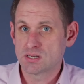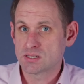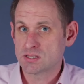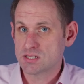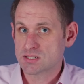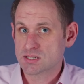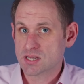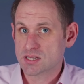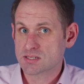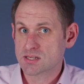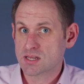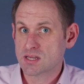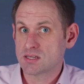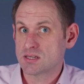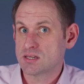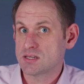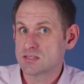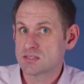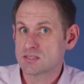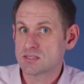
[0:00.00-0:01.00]
Now this
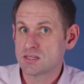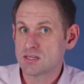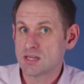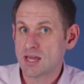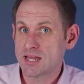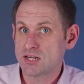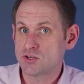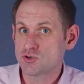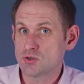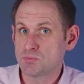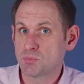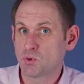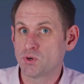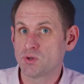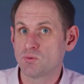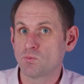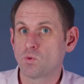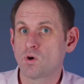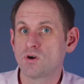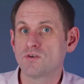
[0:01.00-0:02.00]
S8 is the entry
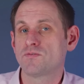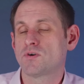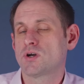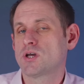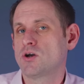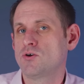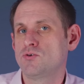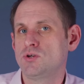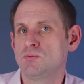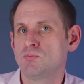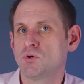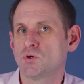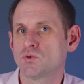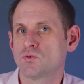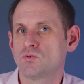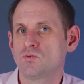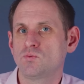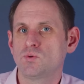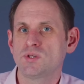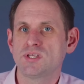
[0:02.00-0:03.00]
point Wi-Fi only
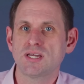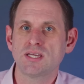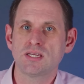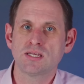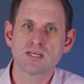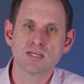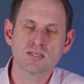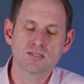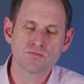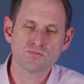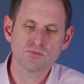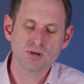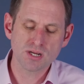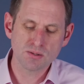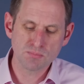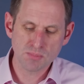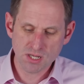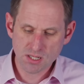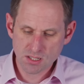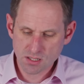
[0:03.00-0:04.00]
model with 8 gigs of
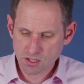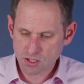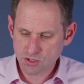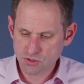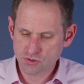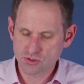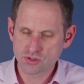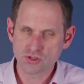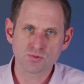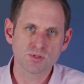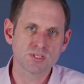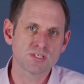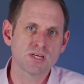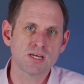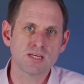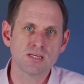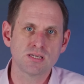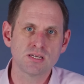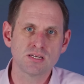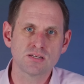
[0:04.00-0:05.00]
RAM and
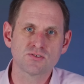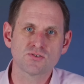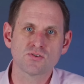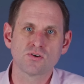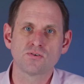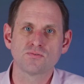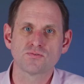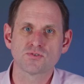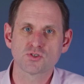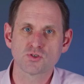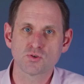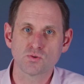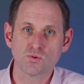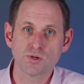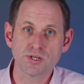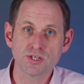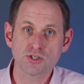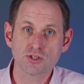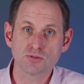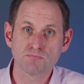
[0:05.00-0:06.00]
128 gigs of
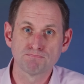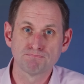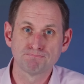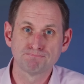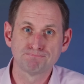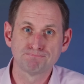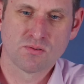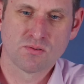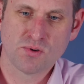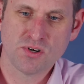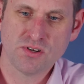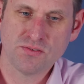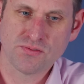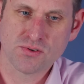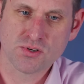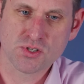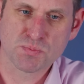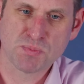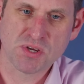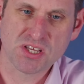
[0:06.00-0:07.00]
storage. When I
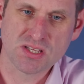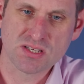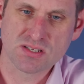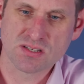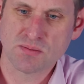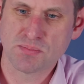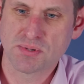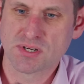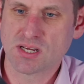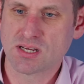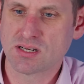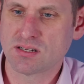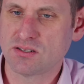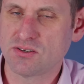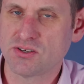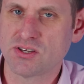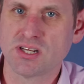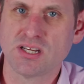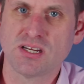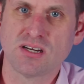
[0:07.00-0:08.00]
first picked this up and had a
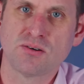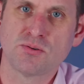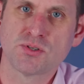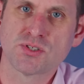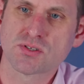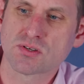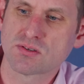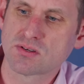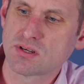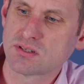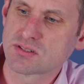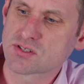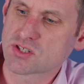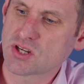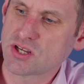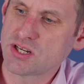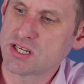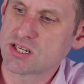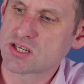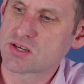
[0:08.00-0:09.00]
look at it, I was
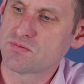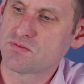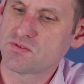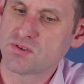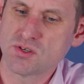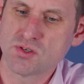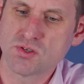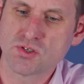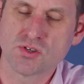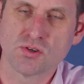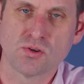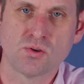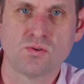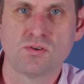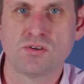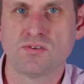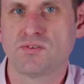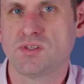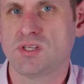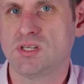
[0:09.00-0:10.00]
slightly confused at
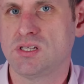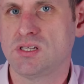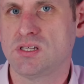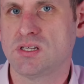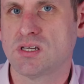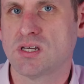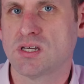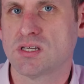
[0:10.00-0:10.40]
all of the